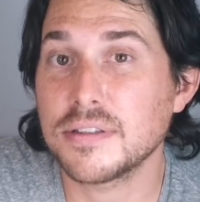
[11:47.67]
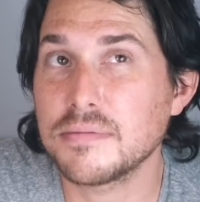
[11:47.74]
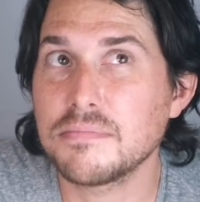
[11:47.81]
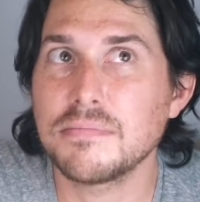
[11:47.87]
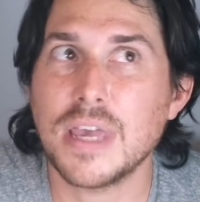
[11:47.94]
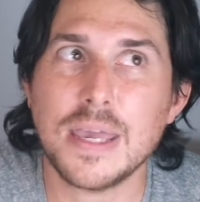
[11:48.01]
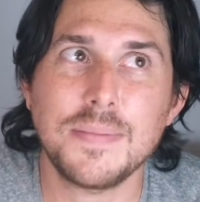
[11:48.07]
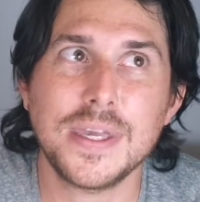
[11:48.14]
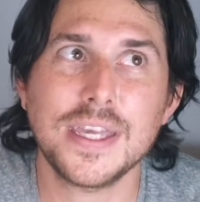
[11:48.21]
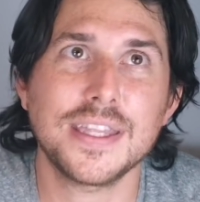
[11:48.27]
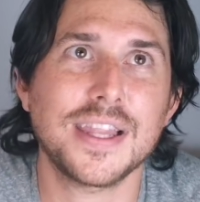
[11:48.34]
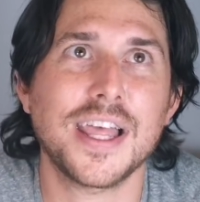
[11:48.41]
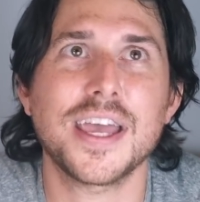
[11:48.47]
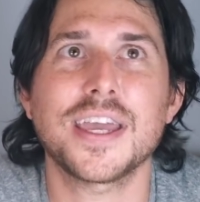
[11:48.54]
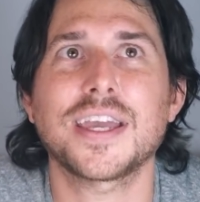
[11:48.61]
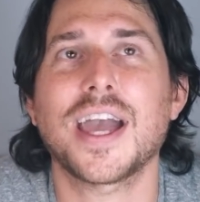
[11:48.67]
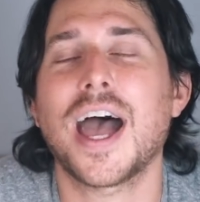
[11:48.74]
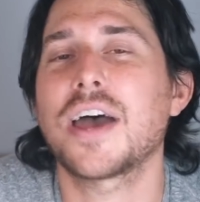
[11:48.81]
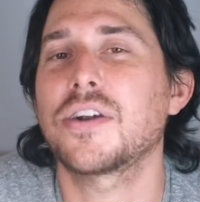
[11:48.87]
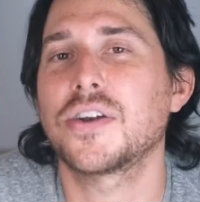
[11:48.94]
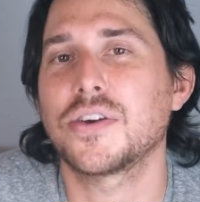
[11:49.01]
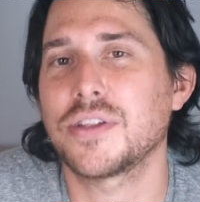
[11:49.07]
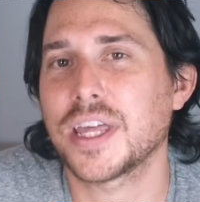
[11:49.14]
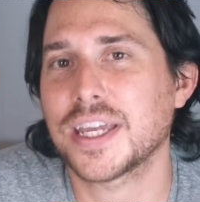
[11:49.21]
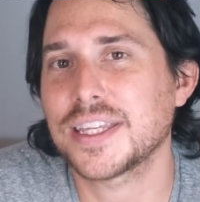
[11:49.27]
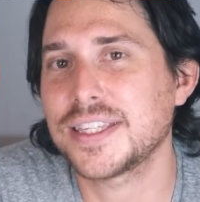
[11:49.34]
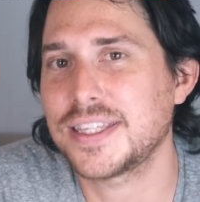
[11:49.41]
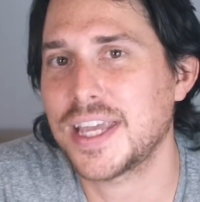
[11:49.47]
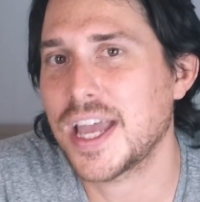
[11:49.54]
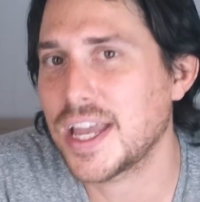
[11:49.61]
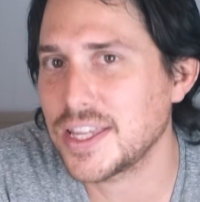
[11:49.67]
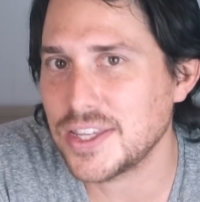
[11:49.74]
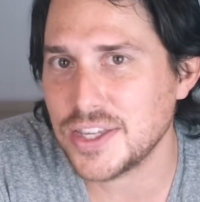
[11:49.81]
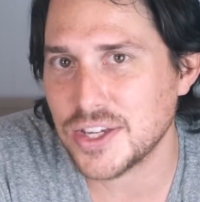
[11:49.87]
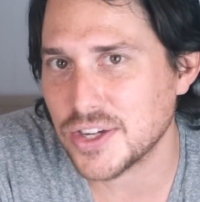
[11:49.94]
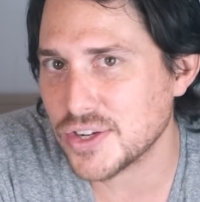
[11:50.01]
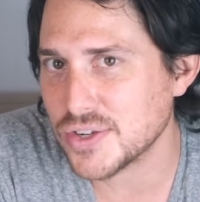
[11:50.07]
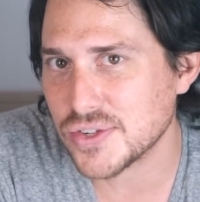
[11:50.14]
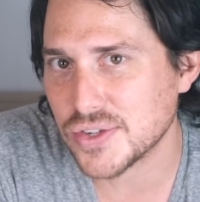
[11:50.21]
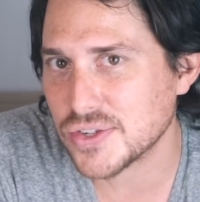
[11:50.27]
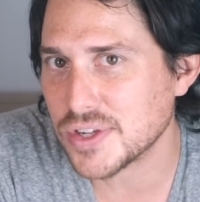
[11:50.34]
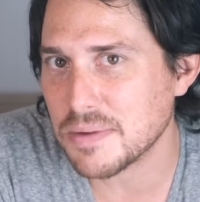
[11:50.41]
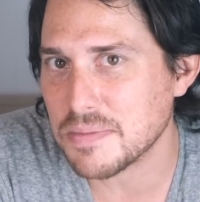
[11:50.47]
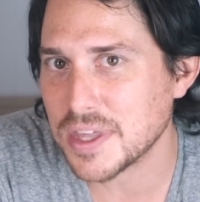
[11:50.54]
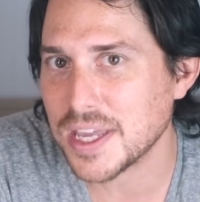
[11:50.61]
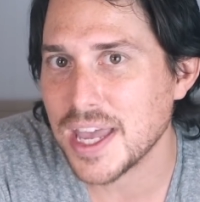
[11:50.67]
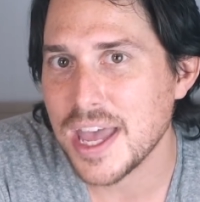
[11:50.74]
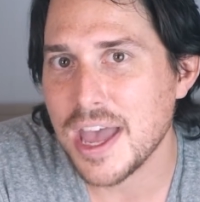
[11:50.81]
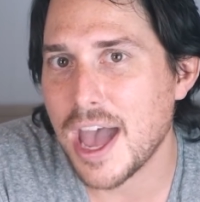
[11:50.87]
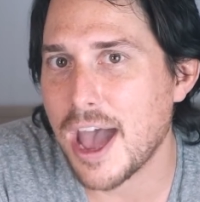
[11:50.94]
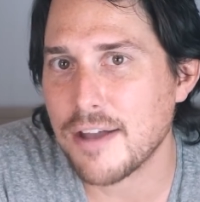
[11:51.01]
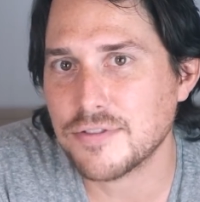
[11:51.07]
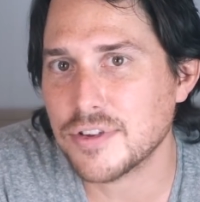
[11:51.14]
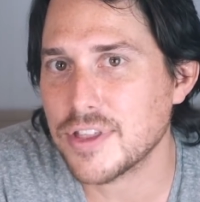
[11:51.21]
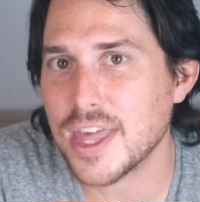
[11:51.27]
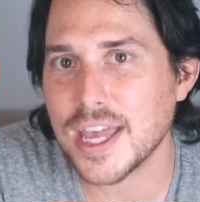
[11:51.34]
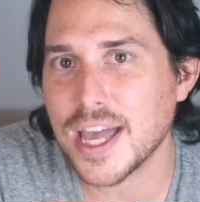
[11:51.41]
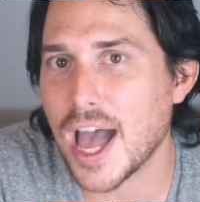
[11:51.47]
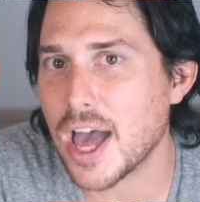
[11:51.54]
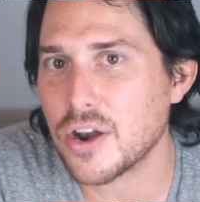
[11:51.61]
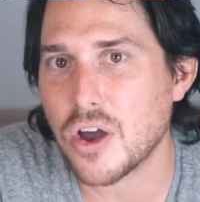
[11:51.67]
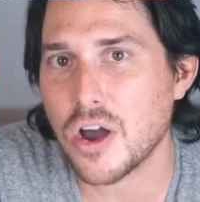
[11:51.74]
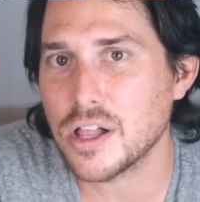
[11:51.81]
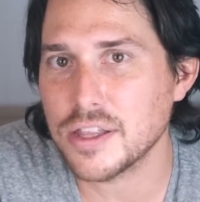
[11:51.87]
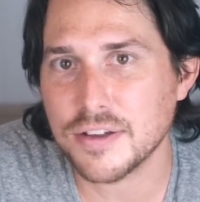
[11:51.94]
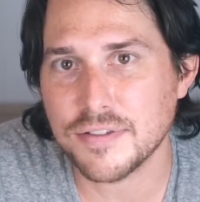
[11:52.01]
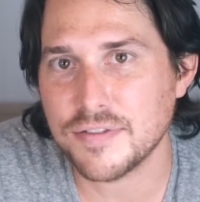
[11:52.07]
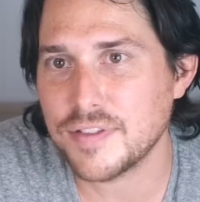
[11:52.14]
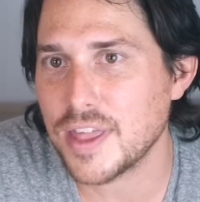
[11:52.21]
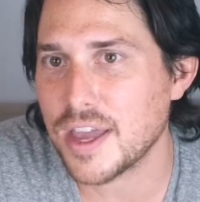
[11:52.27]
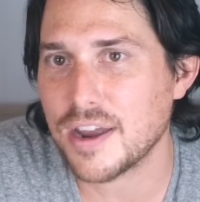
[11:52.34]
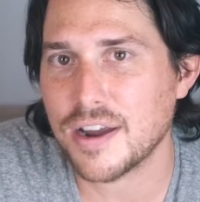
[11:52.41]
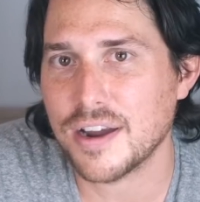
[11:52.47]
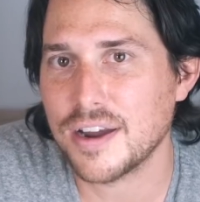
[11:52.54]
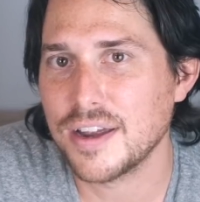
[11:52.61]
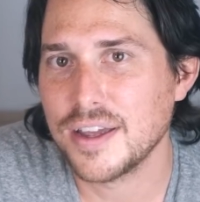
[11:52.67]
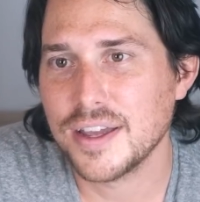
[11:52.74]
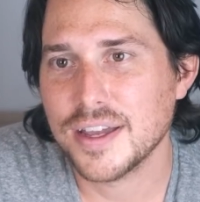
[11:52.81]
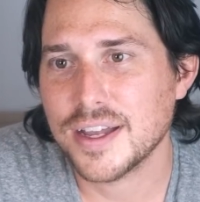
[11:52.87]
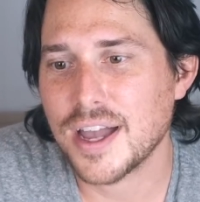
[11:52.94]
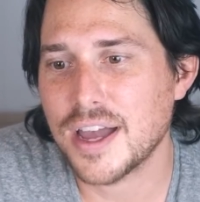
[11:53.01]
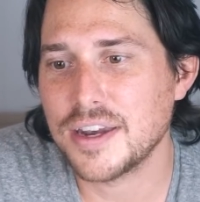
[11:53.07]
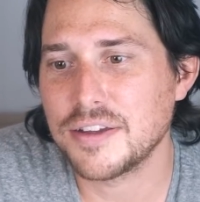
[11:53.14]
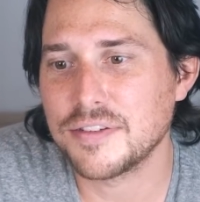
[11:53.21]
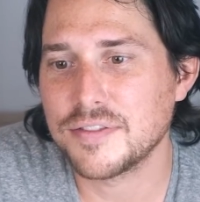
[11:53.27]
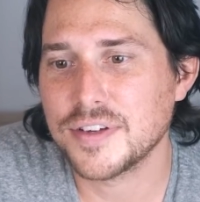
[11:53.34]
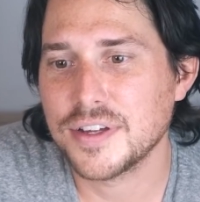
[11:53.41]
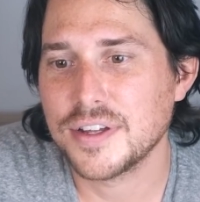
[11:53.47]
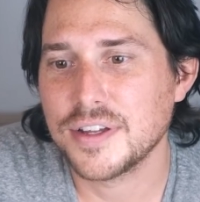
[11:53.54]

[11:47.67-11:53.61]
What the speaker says: Maybe in like, I don't know, like 10 years or something, after they got all of their kind of